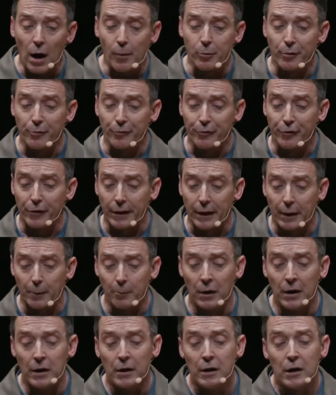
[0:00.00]
problem for
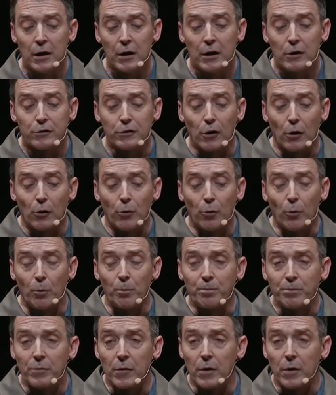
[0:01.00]
them. So,